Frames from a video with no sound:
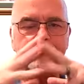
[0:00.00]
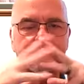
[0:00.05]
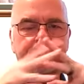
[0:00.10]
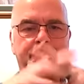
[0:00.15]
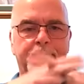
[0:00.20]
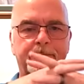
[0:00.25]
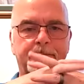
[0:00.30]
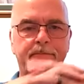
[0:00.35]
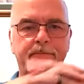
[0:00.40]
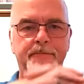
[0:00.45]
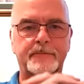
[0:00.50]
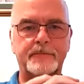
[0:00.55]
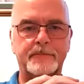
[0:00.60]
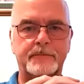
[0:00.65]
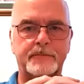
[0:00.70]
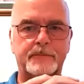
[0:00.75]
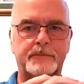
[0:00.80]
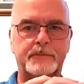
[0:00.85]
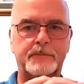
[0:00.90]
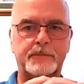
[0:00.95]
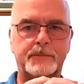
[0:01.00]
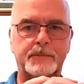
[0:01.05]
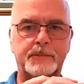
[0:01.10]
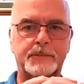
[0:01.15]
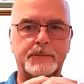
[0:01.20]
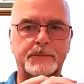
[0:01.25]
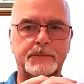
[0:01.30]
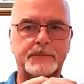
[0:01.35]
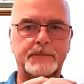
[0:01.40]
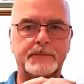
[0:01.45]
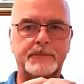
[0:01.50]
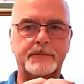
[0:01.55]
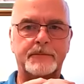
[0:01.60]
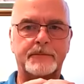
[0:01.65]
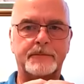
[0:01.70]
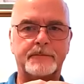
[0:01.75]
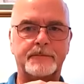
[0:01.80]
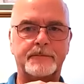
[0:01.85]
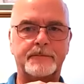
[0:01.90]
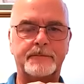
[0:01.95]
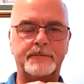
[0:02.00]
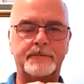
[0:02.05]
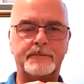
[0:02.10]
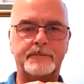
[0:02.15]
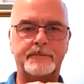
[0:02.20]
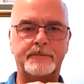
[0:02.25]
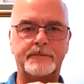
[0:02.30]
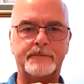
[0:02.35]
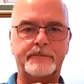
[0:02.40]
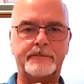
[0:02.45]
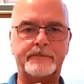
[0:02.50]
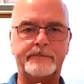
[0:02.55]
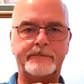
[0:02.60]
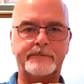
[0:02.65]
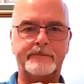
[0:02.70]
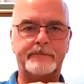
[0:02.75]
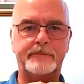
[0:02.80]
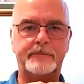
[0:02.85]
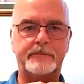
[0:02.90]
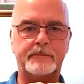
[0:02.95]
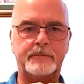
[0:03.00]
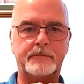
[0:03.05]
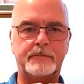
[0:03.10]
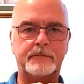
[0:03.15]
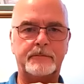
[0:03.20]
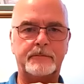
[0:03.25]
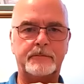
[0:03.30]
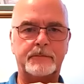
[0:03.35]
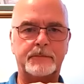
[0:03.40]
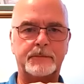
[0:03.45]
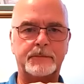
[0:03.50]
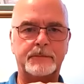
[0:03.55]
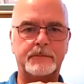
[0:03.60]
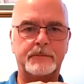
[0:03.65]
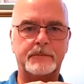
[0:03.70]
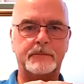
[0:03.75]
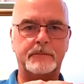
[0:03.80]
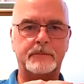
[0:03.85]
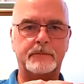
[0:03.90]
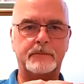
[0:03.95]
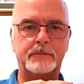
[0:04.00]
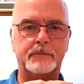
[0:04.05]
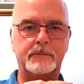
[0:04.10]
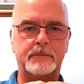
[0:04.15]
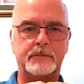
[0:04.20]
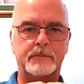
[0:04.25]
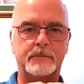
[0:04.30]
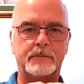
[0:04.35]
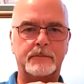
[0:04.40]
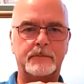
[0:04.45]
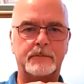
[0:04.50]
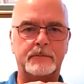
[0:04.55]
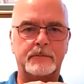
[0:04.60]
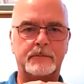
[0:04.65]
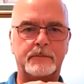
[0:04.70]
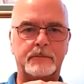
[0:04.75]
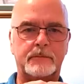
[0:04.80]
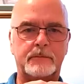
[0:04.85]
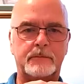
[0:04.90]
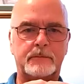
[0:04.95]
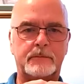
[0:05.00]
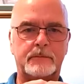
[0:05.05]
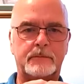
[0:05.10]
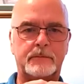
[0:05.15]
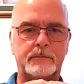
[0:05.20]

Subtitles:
The person shown says nothing.